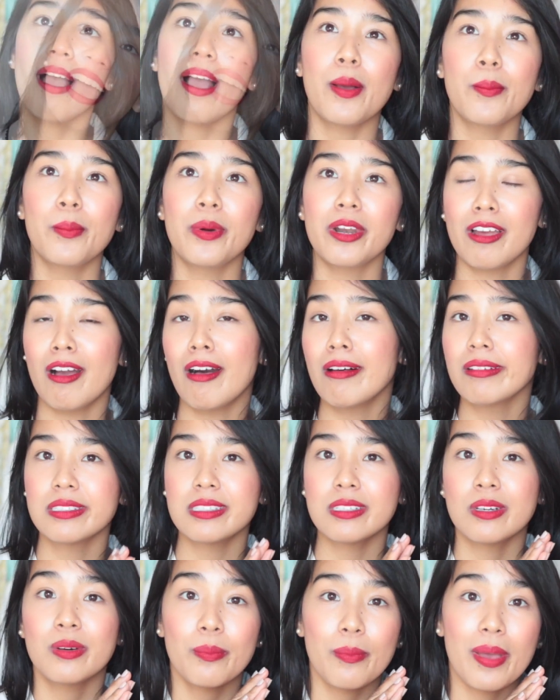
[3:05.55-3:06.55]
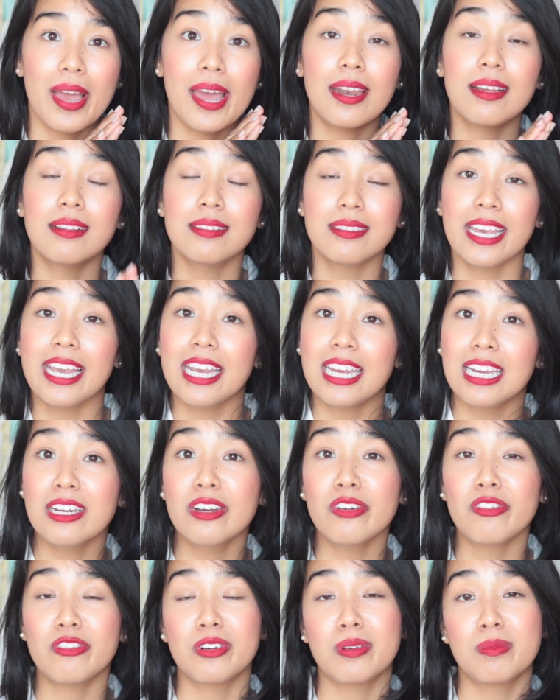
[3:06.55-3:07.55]
Um, but I also met
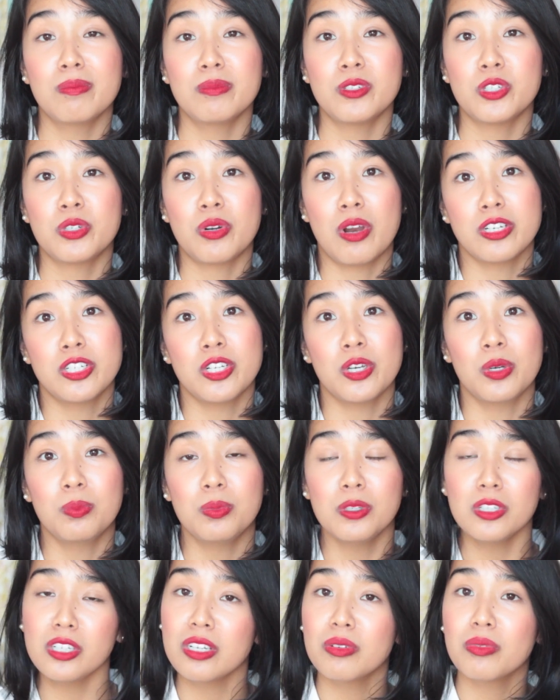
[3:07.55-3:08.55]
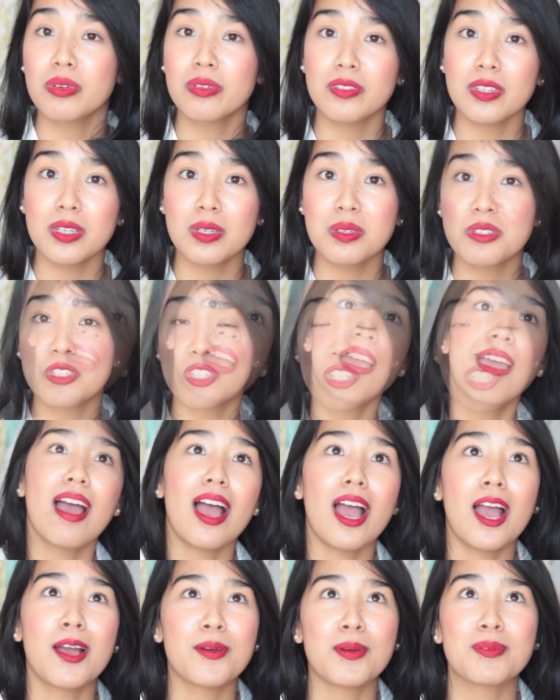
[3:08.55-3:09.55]
Elaine from Toronto Beauty Reviews.
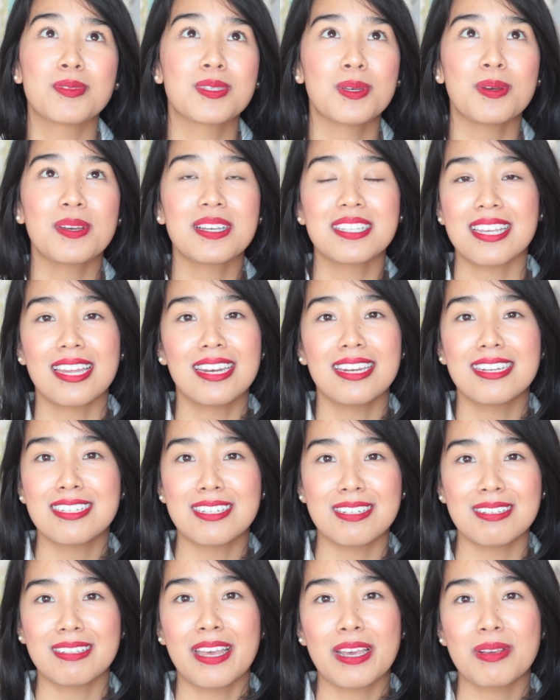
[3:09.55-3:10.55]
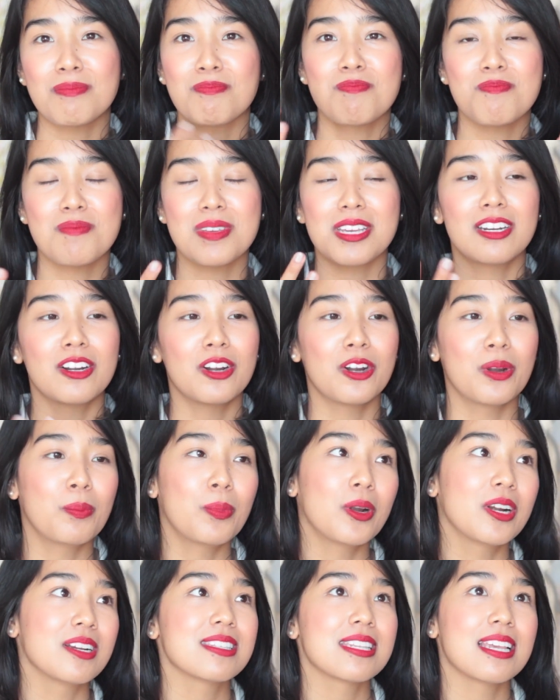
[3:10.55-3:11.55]
Um, I was so excited to like meet her in
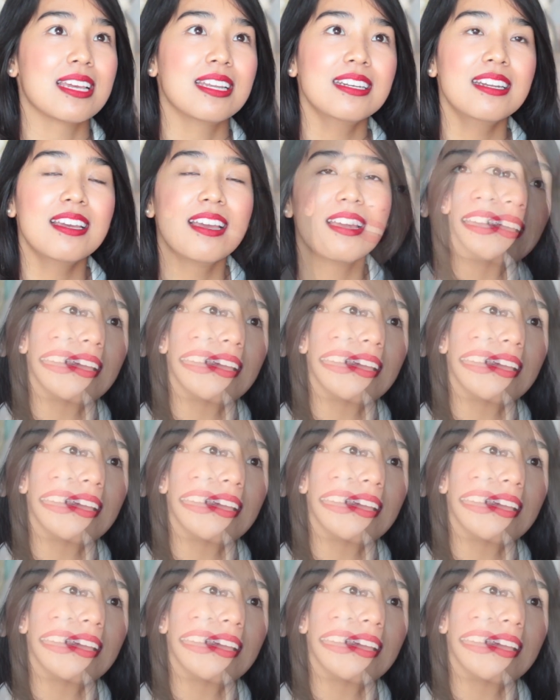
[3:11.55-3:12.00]
person.